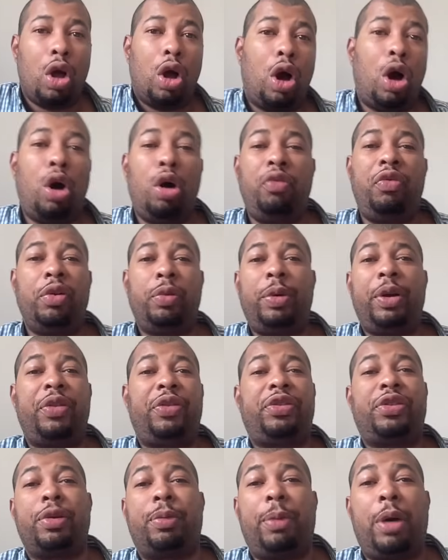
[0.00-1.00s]
Over
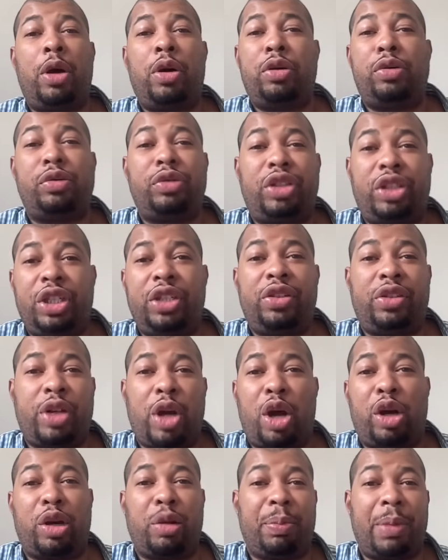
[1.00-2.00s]
with Simone, she's
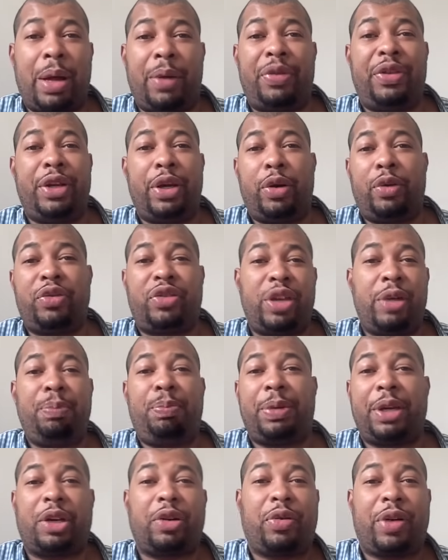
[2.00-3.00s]
talking about the
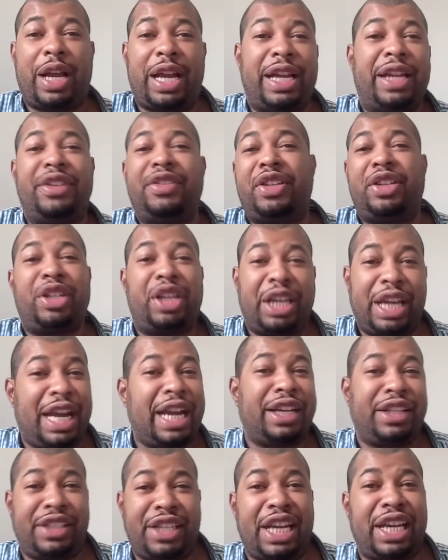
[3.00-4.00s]
Ozempic craze and you
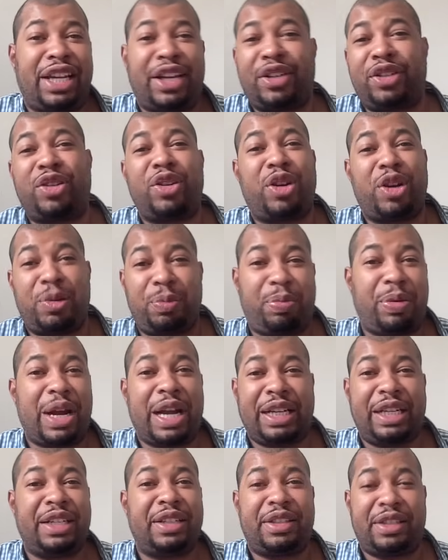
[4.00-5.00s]
can't take it during
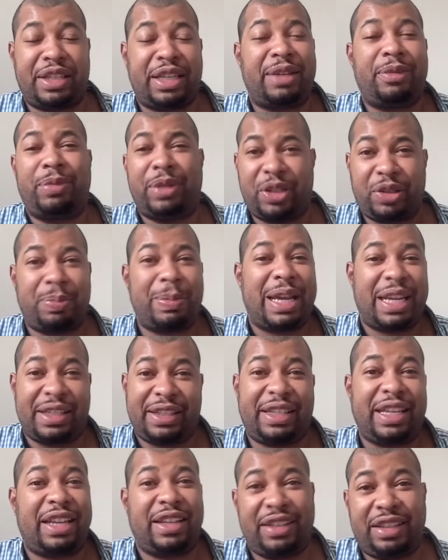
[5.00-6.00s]
pregnancy, which makes
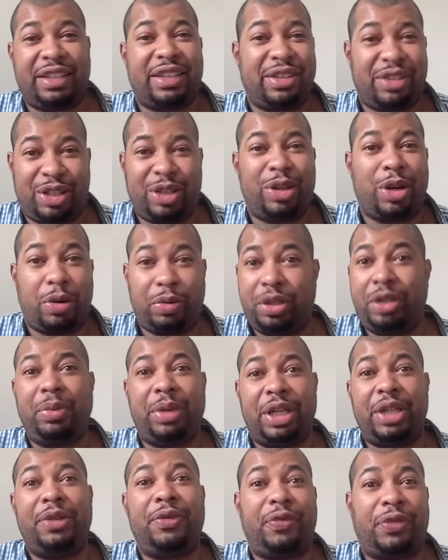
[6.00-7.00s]
sense because, you know, you
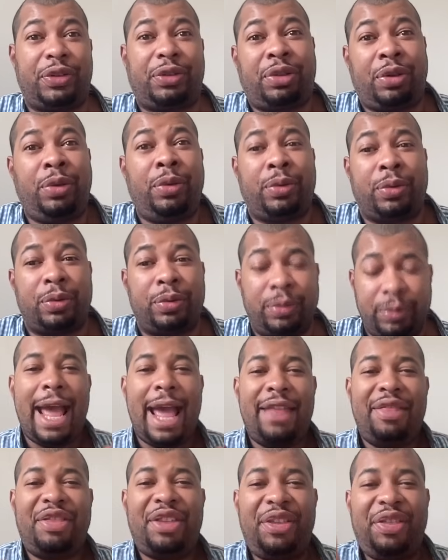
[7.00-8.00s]
eating for two.
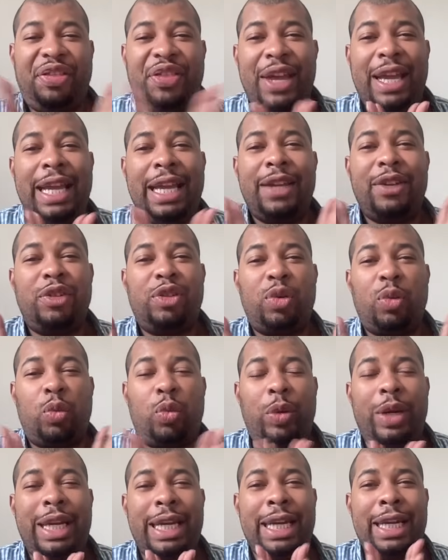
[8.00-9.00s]
The thing is,
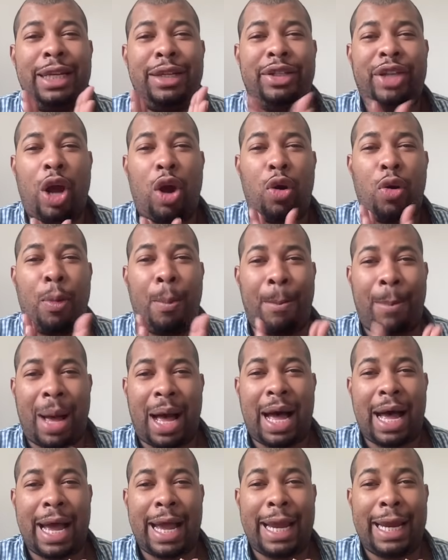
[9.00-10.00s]
we don't
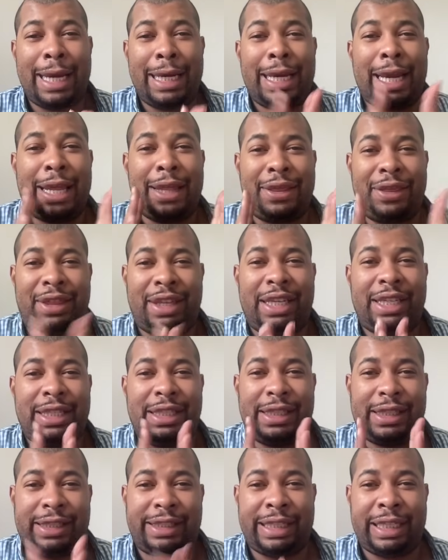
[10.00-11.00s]
mind
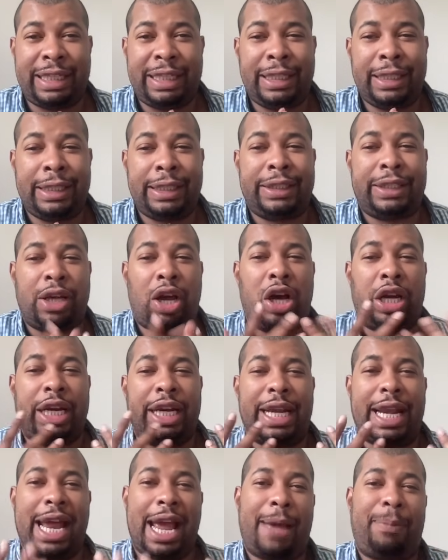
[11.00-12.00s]
these scenes on
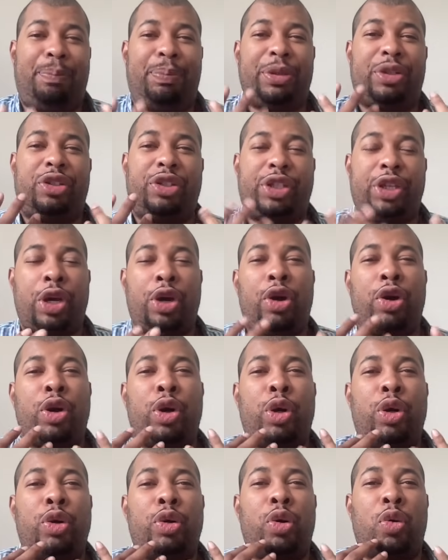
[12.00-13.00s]
an
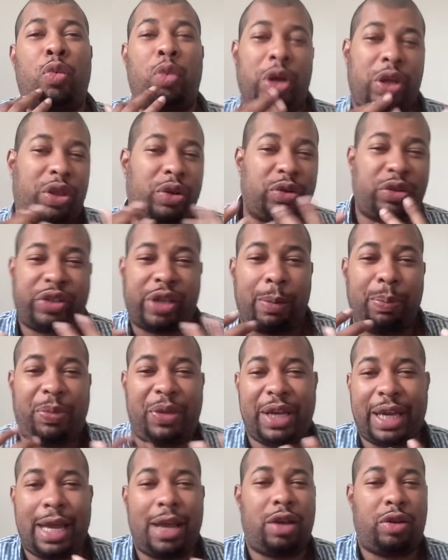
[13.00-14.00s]
episode where there's
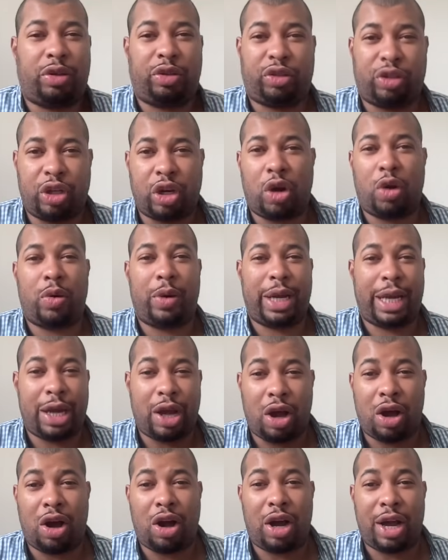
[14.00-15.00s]
something else going
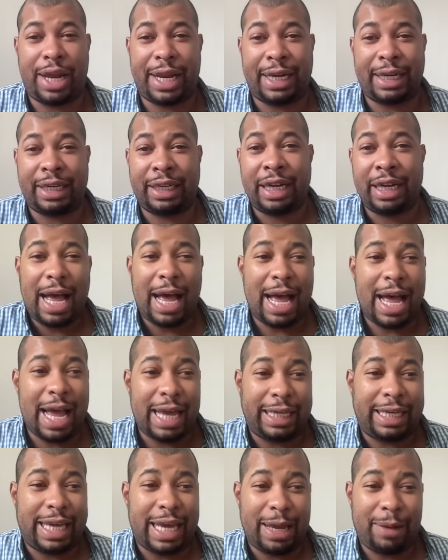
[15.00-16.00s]
on.
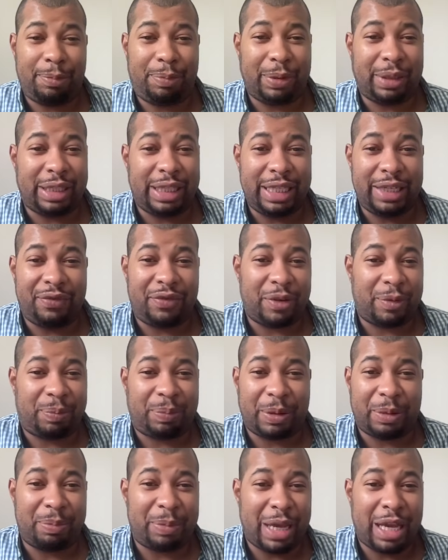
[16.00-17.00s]
I can't believe it,
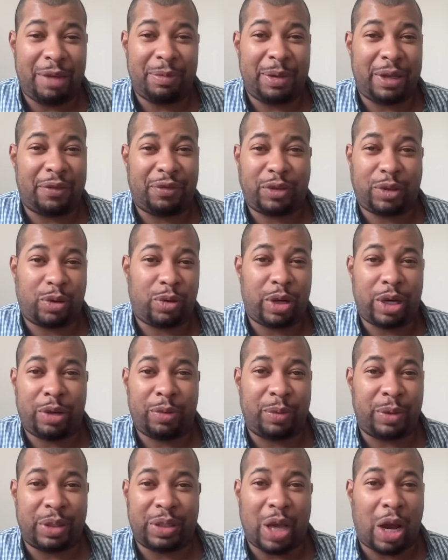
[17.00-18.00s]
but maybe if Toya
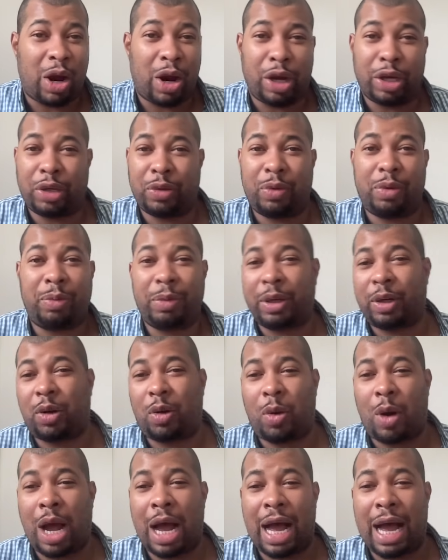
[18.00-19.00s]
was arguing with
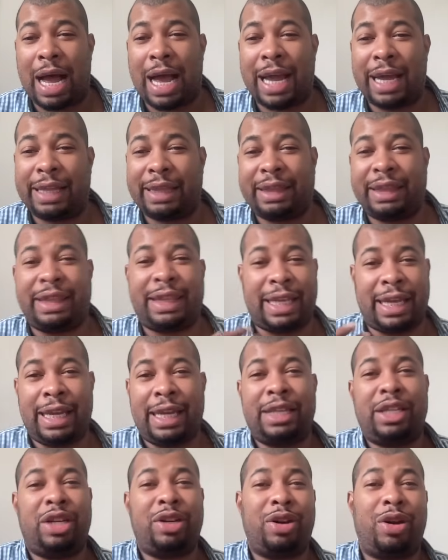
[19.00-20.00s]
Quad,
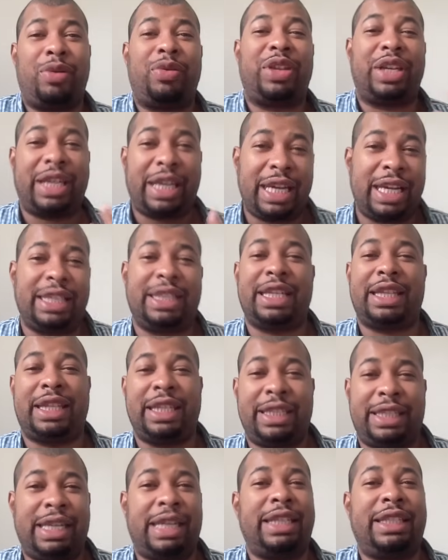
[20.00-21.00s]
then, you know, the kids at the
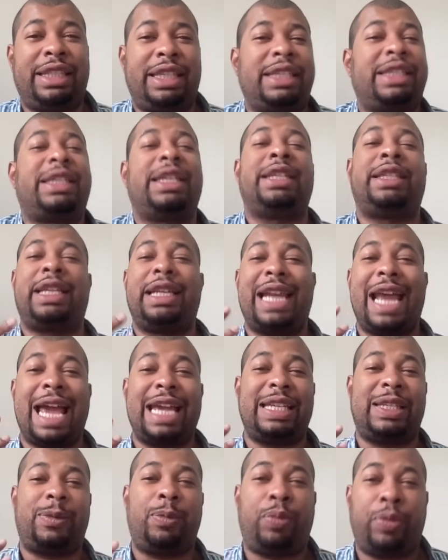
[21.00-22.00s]
dentist is a
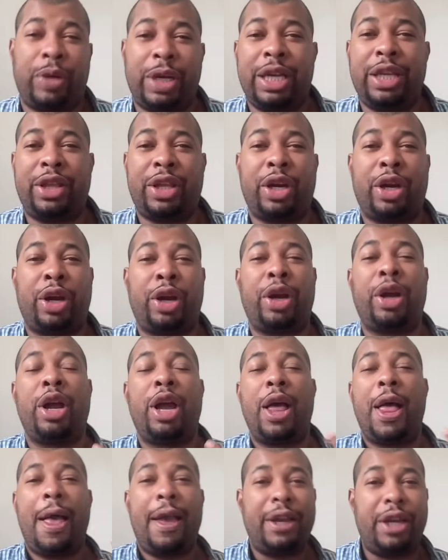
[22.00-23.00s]
nice breather,
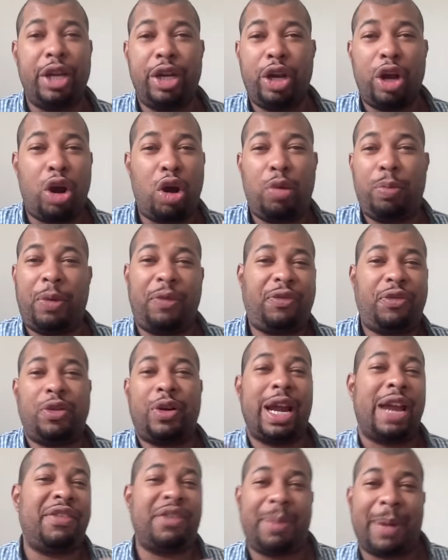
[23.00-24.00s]
you know, before
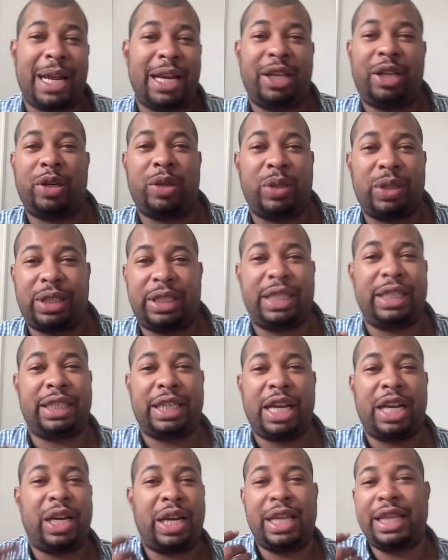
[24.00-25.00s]
everybody goes to
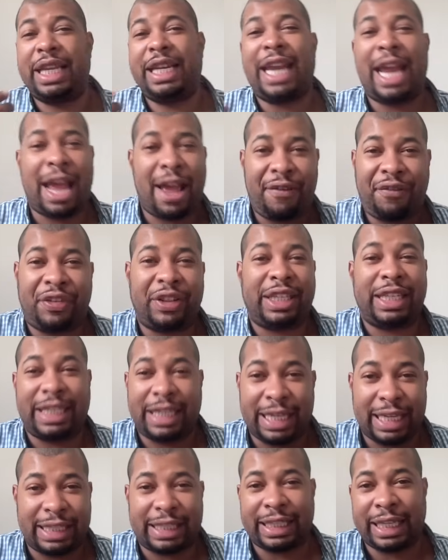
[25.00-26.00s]
dinner and then Heffley
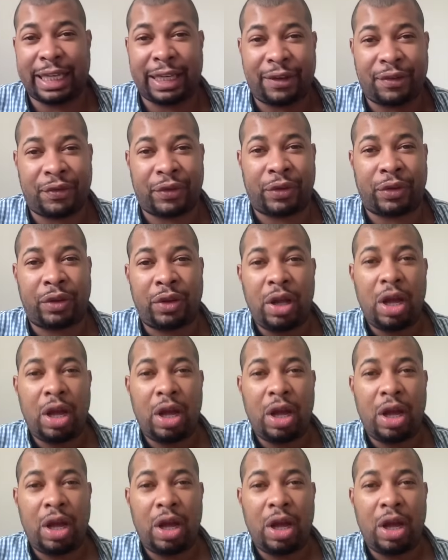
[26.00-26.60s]
gets evil.